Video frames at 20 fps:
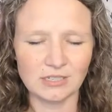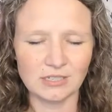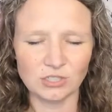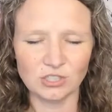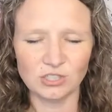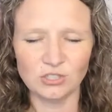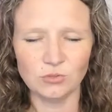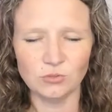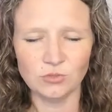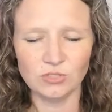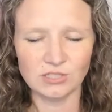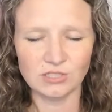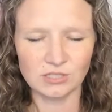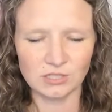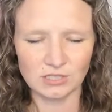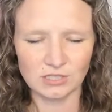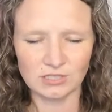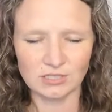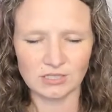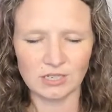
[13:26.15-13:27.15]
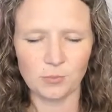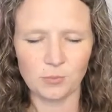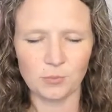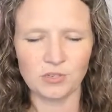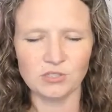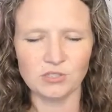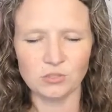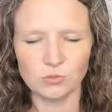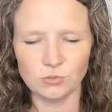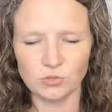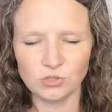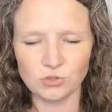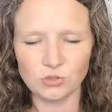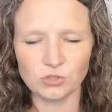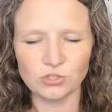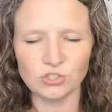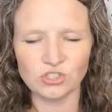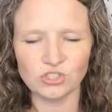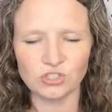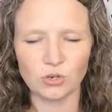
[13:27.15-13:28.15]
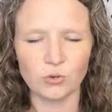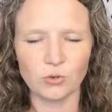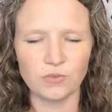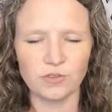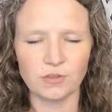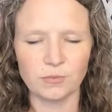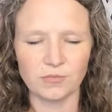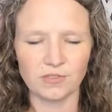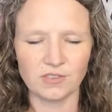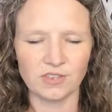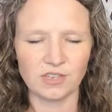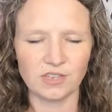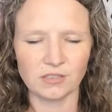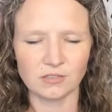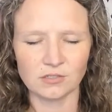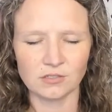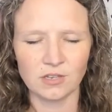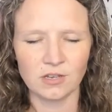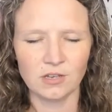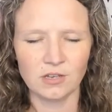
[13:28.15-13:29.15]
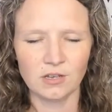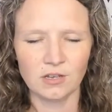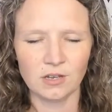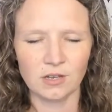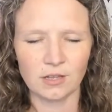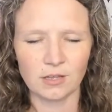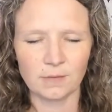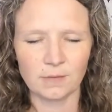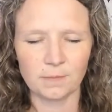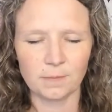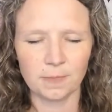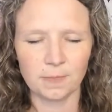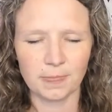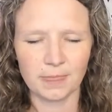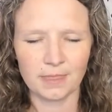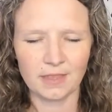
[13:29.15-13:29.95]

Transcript: students can step into and you can show them things um,